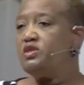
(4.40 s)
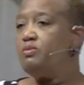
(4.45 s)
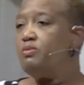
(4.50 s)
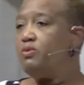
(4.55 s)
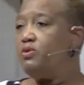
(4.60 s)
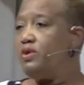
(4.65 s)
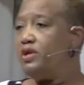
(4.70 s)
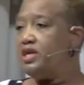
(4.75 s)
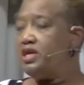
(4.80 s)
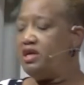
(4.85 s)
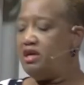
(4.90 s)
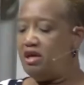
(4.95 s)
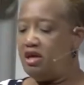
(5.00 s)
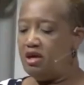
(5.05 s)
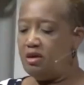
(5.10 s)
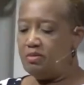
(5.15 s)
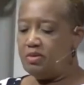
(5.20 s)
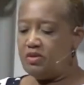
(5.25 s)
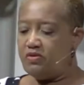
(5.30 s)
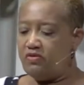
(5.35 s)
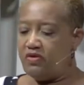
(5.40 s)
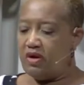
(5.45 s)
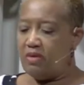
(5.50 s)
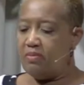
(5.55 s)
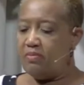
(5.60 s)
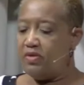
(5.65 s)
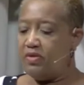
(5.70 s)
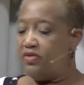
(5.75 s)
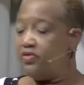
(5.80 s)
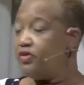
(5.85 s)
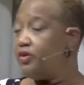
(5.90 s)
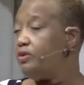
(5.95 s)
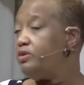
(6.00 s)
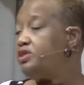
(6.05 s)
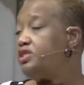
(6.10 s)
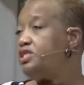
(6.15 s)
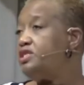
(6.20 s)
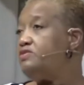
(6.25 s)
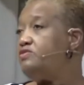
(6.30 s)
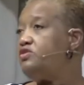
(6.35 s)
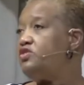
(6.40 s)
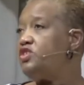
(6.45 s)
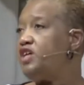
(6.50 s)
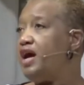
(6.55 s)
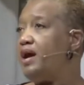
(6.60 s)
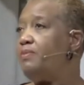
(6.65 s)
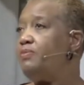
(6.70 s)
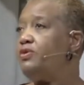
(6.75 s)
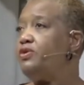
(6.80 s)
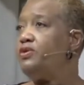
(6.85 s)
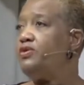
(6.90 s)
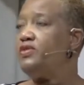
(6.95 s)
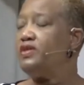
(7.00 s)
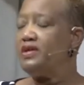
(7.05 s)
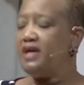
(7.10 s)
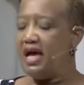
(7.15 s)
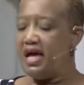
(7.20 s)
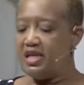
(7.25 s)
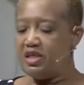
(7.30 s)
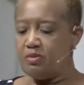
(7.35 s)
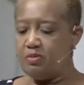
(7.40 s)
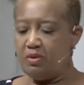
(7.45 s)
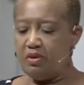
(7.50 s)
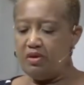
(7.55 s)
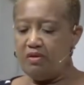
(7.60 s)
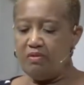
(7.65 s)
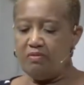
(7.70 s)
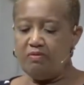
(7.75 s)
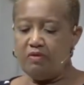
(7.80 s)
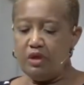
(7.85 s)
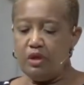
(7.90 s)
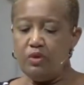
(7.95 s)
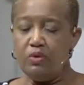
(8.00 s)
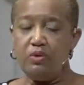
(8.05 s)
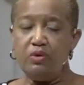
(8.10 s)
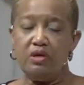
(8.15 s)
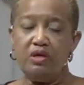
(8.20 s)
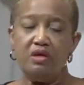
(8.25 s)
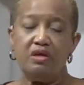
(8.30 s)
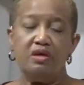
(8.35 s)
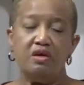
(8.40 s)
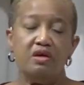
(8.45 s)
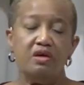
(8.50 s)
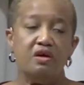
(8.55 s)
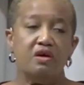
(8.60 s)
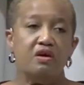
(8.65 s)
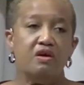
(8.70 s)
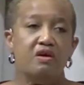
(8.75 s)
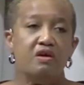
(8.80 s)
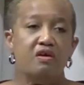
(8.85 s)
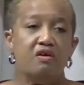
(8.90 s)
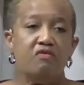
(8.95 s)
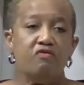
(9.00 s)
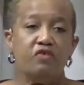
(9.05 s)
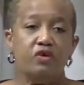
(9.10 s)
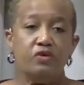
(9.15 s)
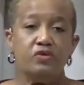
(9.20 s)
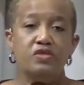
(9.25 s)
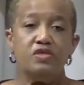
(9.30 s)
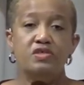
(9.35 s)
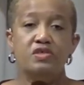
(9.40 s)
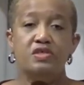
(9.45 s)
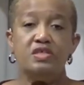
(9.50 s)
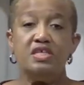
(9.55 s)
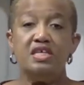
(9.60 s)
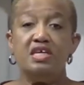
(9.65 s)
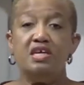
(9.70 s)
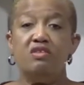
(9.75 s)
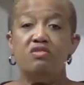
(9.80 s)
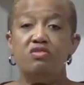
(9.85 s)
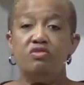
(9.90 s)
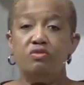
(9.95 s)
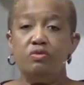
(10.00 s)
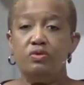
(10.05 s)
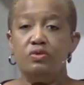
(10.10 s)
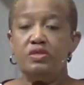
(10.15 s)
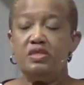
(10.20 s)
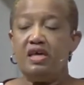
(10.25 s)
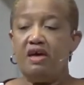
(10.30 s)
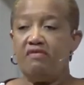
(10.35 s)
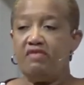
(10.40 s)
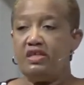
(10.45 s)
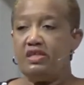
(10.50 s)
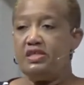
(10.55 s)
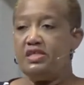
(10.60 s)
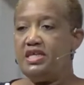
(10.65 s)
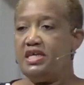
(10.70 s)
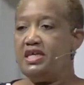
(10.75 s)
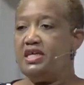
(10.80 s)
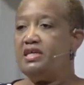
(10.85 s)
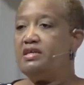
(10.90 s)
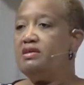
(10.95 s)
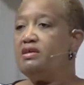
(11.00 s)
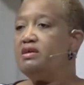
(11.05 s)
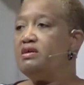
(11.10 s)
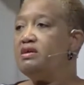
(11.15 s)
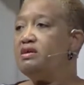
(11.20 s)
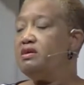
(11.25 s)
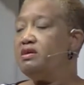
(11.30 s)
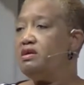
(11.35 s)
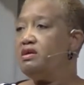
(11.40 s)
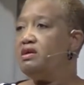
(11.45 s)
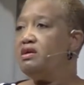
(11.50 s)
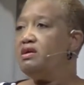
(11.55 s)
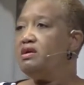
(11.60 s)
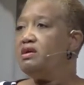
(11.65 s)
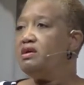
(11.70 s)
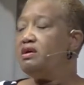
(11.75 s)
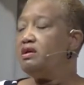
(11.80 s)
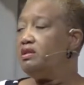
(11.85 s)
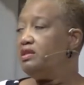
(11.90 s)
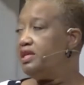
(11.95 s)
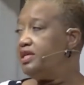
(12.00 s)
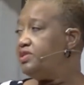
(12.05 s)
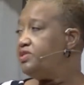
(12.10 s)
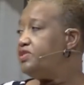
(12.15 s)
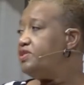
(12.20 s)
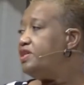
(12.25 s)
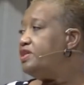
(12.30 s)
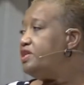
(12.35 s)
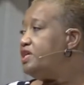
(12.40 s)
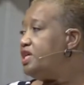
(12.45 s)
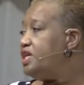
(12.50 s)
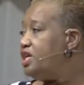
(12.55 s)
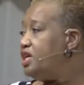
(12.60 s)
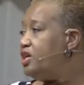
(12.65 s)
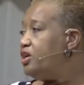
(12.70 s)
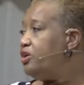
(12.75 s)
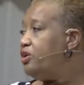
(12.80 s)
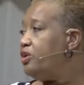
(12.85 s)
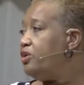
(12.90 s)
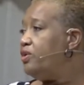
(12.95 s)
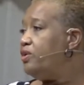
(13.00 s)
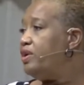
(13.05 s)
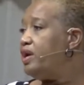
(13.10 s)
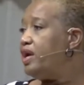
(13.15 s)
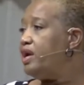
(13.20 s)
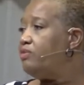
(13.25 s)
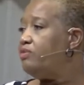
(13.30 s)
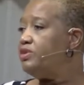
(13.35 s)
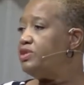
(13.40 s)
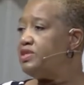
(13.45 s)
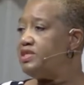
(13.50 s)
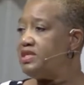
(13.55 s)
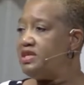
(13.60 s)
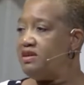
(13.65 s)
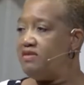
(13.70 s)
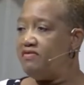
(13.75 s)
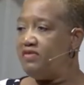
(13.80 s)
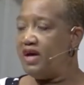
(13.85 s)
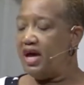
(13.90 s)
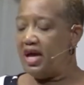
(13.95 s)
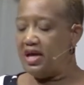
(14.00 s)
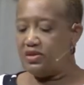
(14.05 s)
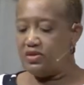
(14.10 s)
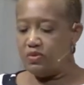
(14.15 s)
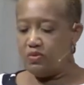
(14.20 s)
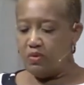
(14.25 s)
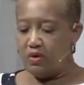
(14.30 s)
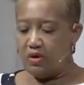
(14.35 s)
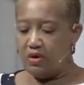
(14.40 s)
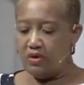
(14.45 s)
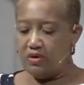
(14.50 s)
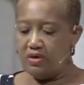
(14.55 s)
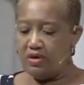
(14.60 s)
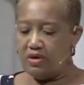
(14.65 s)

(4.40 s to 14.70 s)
this morning comes from the 13th chapter of the Gospel of Luke, verses 10 through 17. Listen, hear, and receive God's word.